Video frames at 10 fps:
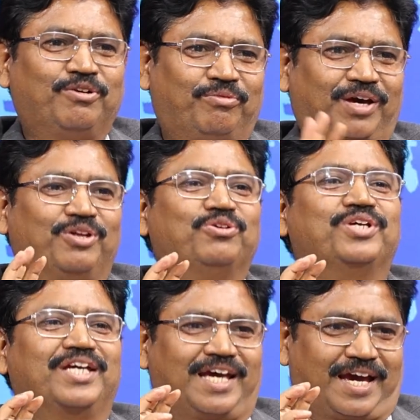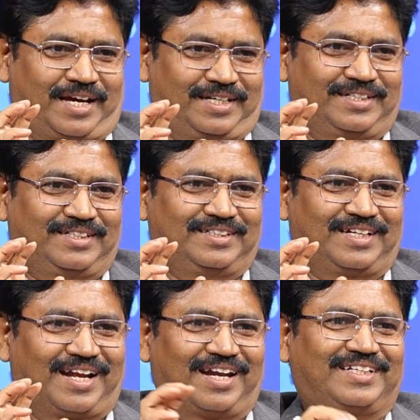we are using AI
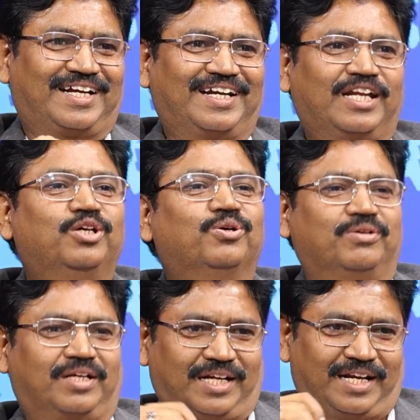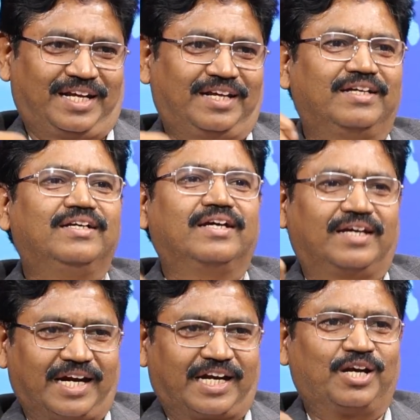unless until you really
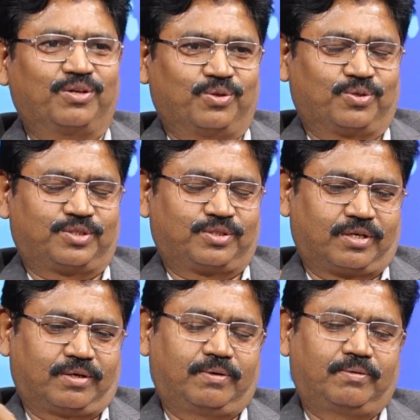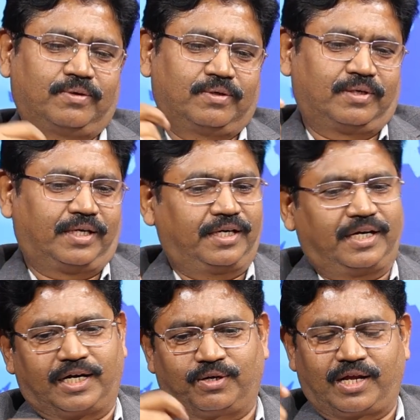get into those. So in
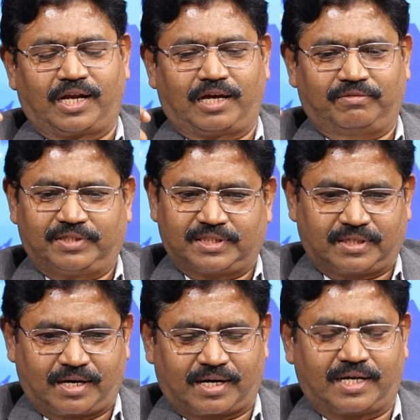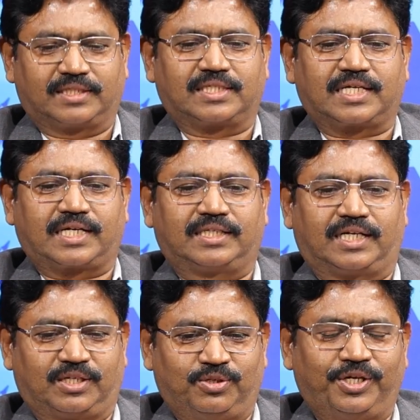day-to-day life, it's not necessary
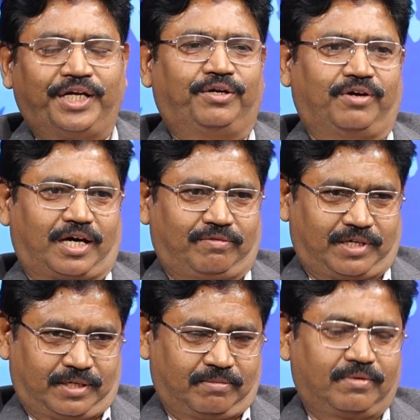that you need to have a